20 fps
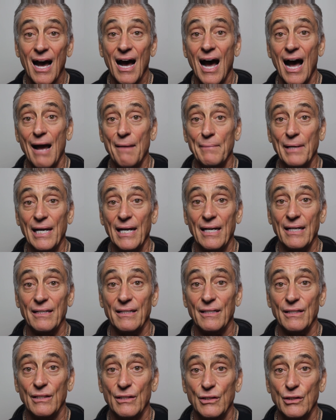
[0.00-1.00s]
I
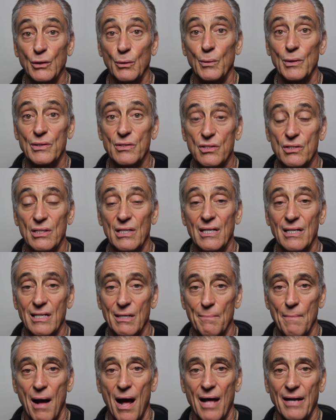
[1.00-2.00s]
mean, you would see
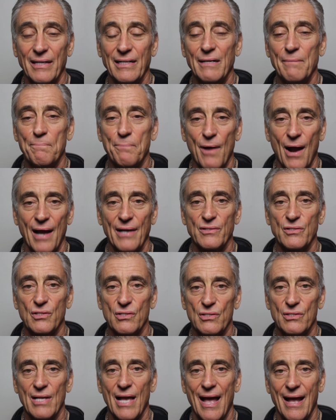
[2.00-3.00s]
commodity
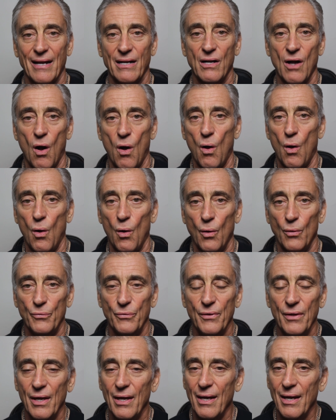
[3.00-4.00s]
prices and
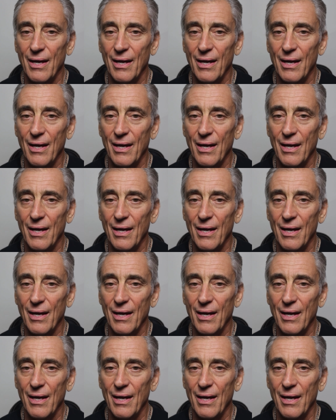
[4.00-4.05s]
gold